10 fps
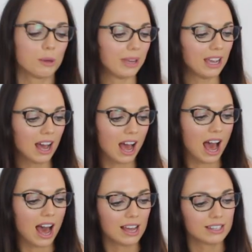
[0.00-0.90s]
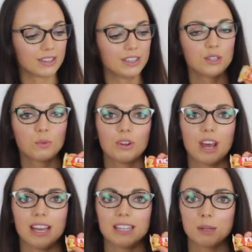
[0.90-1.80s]
yummy. And this one,
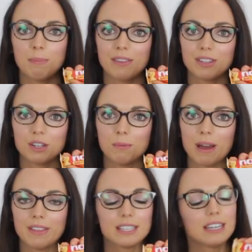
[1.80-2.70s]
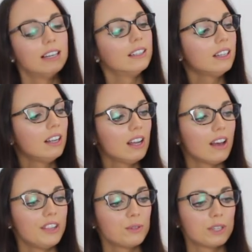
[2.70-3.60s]
I actually picked this up by the till,
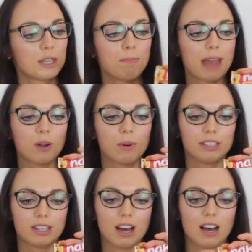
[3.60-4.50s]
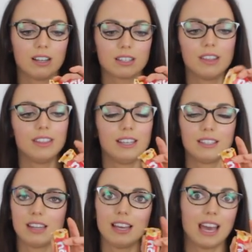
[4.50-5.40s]
and this was the Bakewell Tart, and
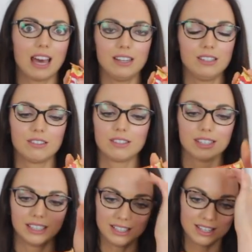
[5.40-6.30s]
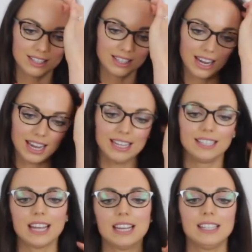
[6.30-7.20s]
this again is just delicious.
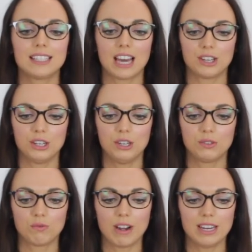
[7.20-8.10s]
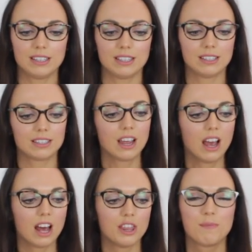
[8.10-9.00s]
It's dates, cashews, raisins,
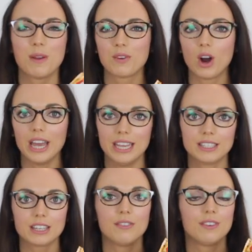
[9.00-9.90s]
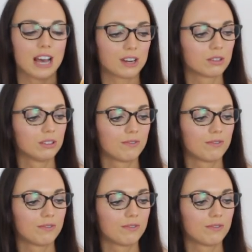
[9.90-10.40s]
and they've both got a hint of natural